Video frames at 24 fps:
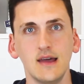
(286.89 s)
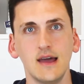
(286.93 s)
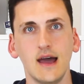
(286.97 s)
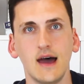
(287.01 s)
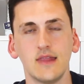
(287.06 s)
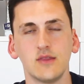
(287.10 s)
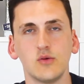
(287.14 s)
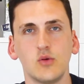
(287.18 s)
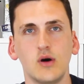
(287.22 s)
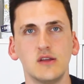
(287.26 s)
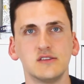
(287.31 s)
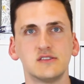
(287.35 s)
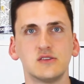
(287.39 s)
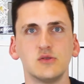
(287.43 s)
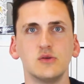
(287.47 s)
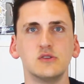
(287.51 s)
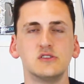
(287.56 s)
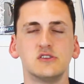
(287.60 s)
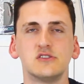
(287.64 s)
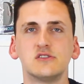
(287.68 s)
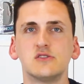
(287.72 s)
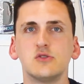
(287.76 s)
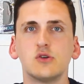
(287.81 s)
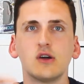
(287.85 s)
And the ones who are
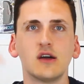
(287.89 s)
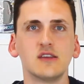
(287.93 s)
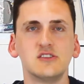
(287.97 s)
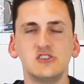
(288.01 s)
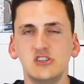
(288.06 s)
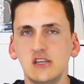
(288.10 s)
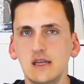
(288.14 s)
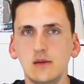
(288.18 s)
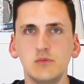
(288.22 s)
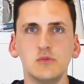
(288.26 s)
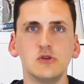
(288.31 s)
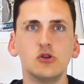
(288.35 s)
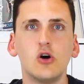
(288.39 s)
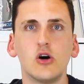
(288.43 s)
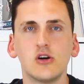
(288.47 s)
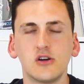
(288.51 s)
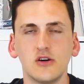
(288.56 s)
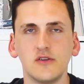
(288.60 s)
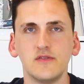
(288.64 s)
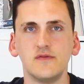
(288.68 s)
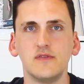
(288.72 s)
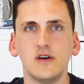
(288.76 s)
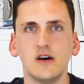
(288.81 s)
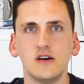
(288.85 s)
just doing a cheap
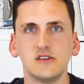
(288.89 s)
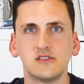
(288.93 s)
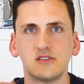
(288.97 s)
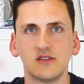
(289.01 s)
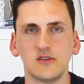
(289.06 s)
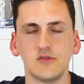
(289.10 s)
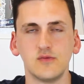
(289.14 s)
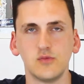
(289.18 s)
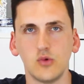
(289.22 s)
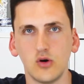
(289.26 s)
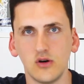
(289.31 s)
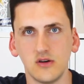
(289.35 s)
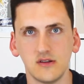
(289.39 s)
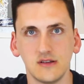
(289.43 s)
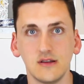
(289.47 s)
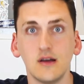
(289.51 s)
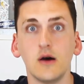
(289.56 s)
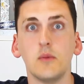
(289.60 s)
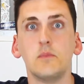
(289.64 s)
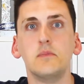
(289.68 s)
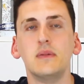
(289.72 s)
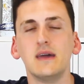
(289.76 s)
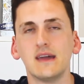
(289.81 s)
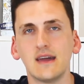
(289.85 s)
knockoff version of what
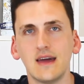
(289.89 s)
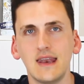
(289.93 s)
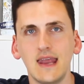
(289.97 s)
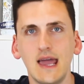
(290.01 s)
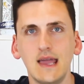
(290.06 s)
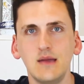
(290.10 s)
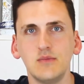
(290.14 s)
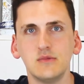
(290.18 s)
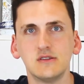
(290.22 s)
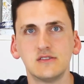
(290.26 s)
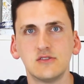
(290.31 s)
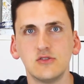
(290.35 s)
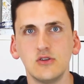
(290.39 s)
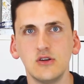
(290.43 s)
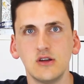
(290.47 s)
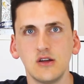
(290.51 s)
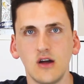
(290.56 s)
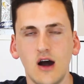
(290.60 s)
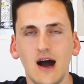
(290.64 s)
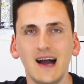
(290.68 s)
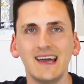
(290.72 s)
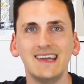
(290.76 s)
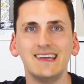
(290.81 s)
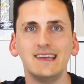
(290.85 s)
a bigger name is doing,
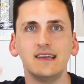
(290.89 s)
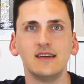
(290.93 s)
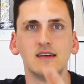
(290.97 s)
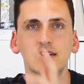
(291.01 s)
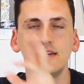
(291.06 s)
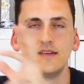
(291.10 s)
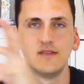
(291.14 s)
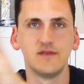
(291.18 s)
i.e.